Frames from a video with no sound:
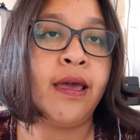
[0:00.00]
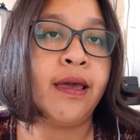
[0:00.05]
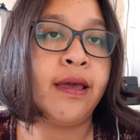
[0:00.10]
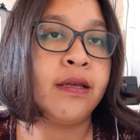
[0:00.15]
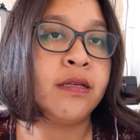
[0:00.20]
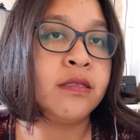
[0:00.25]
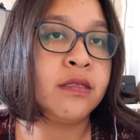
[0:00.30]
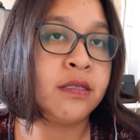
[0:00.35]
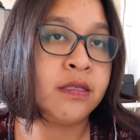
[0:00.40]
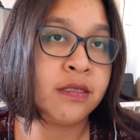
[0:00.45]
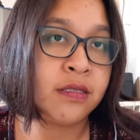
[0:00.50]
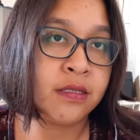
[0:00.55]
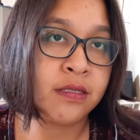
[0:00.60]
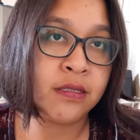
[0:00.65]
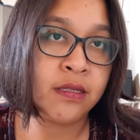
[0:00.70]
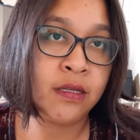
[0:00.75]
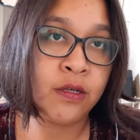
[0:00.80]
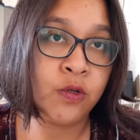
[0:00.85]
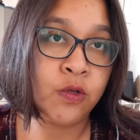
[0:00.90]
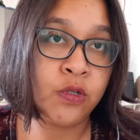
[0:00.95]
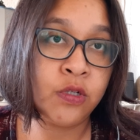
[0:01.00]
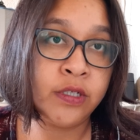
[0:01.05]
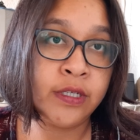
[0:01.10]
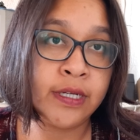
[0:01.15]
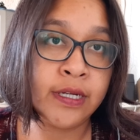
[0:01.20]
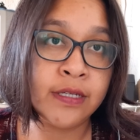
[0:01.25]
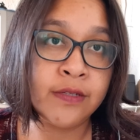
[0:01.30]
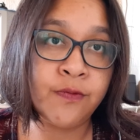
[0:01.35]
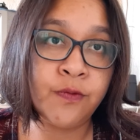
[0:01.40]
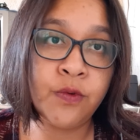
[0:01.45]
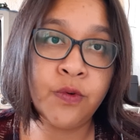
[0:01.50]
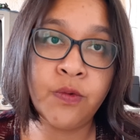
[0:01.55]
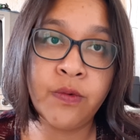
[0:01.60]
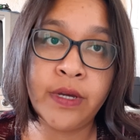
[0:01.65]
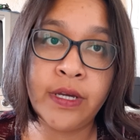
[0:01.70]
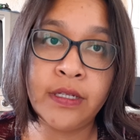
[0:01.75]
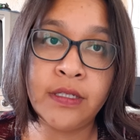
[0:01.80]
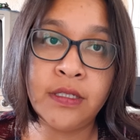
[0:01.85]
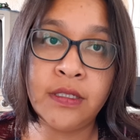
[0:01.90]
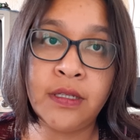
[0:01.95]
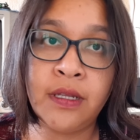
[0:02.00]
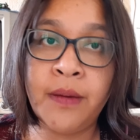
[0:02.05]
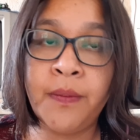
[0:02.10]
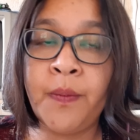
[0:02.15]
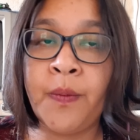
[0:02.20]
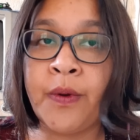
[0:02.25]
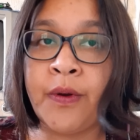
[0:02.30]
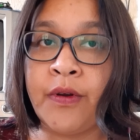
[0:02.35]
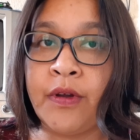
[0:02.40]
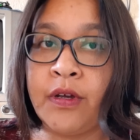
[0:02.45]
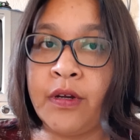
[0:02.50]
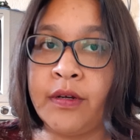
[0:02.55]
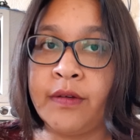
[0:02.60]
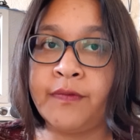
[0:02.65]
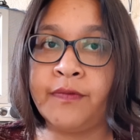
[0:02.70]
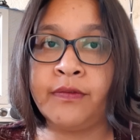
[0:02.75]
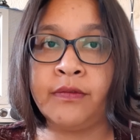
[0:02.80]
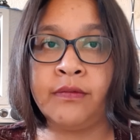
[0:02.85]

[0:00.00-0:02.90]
And this is the whole class for writing a paragraph.